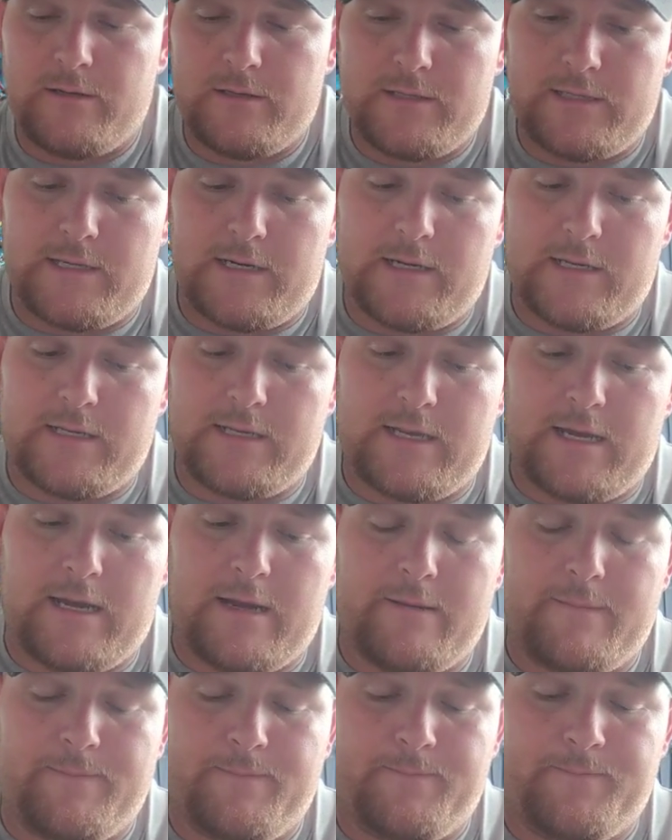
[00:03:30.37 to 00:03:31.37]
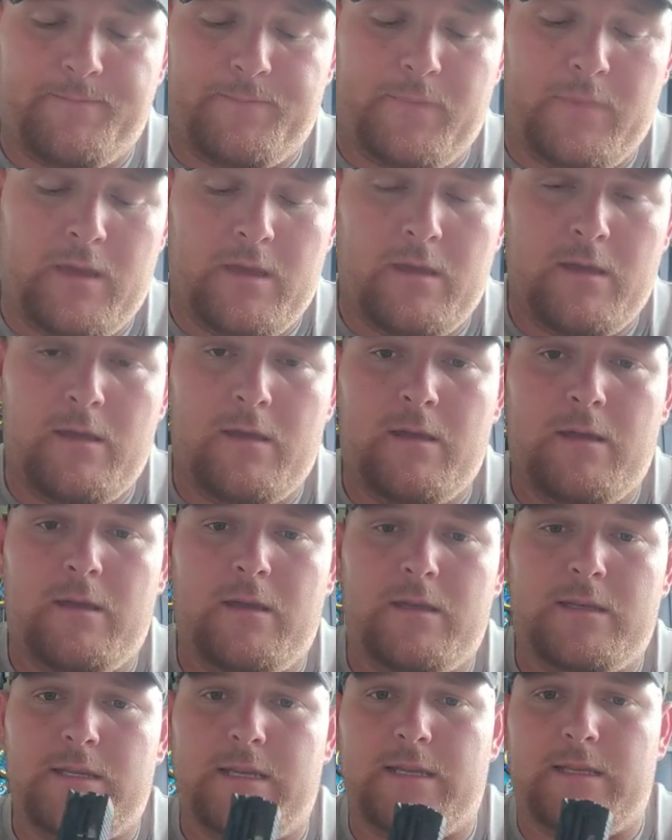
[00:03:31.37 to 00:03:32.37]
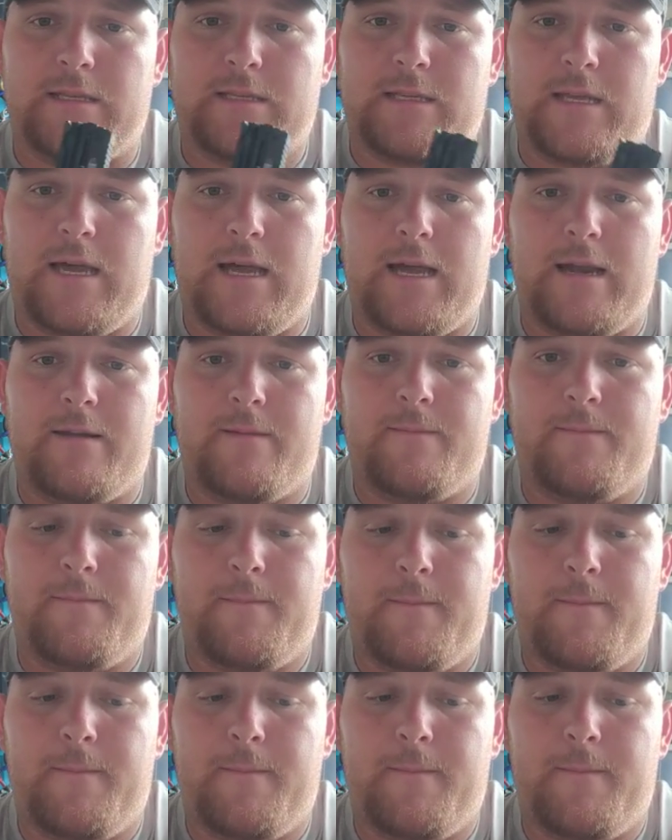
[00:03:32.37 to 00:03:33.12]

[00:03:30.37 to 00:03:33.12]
set it aside. Take the slide,